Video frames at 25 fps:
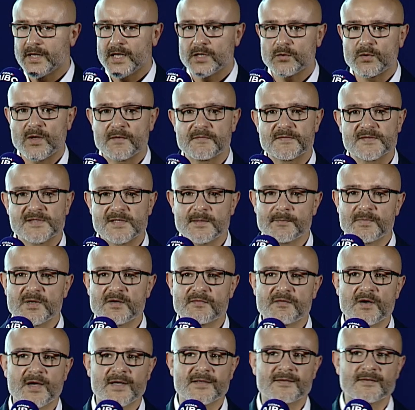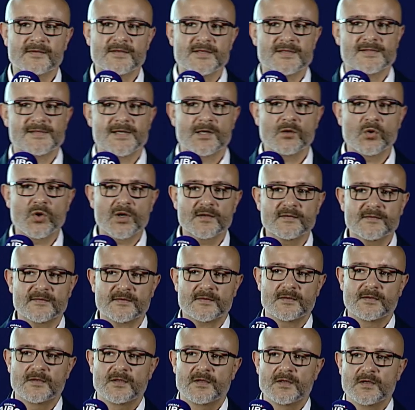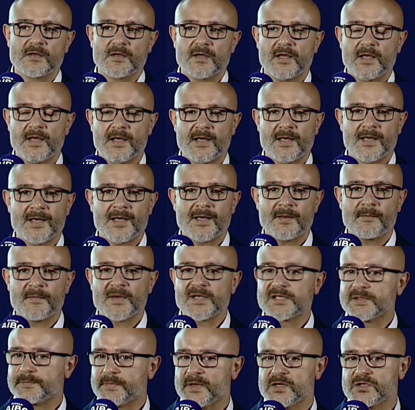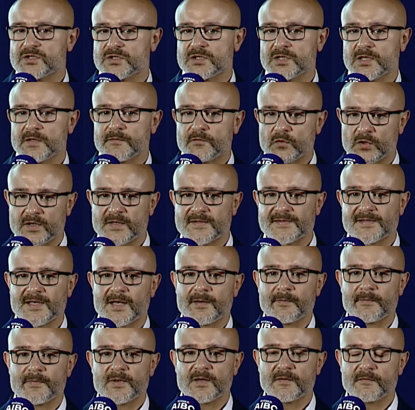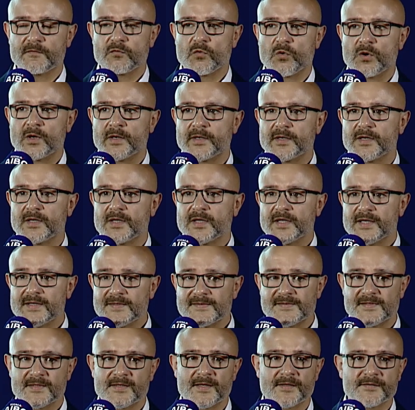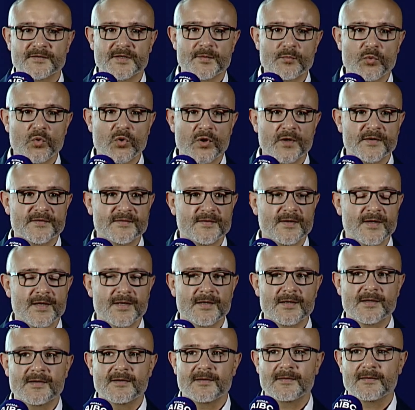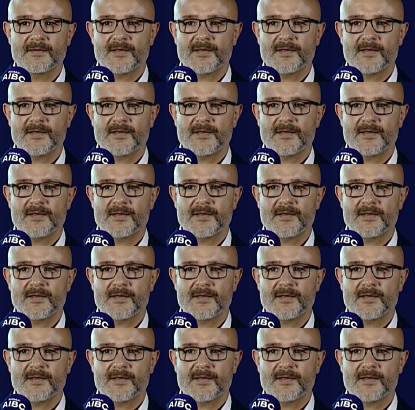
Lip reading: We have simplified this a lot, especially, for example, for incident reporting,